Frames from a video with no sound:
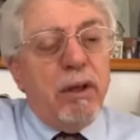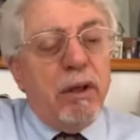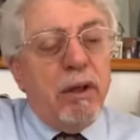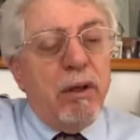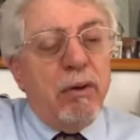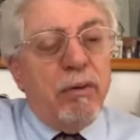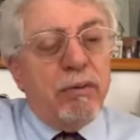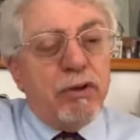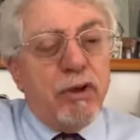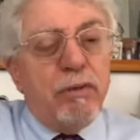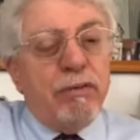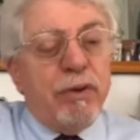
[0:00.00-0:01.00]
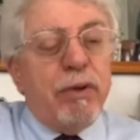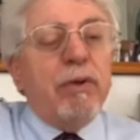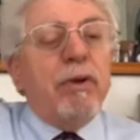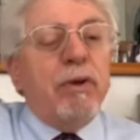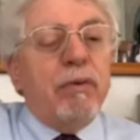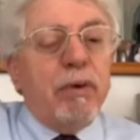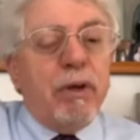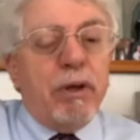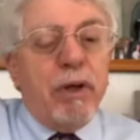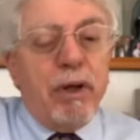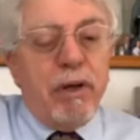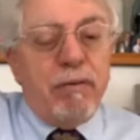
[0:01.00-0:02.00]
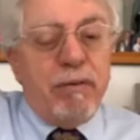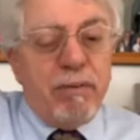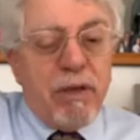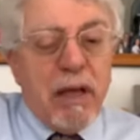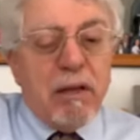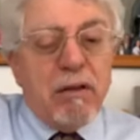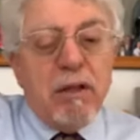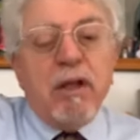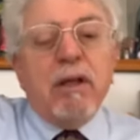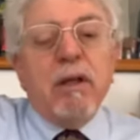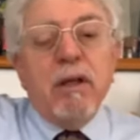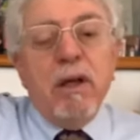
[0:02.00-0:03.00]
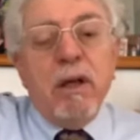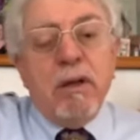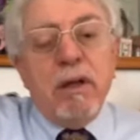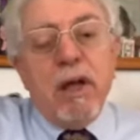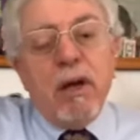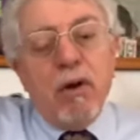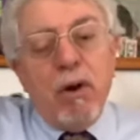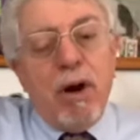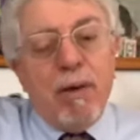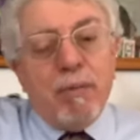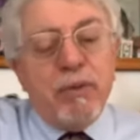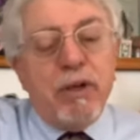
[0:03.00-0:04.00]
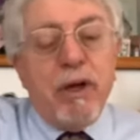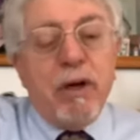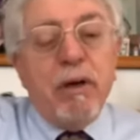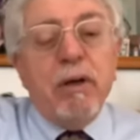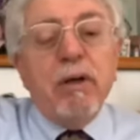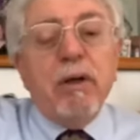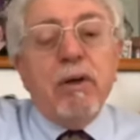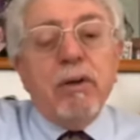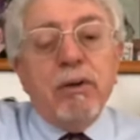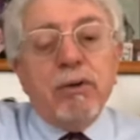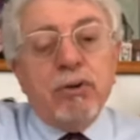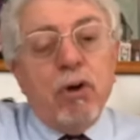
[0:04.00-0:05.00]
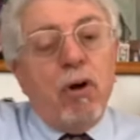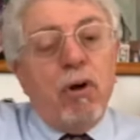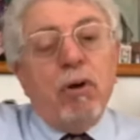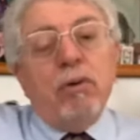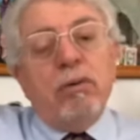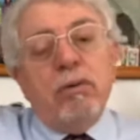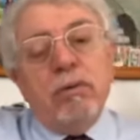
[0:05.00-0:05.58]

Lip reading: of silver. We can give him that thing. They go up there. Saul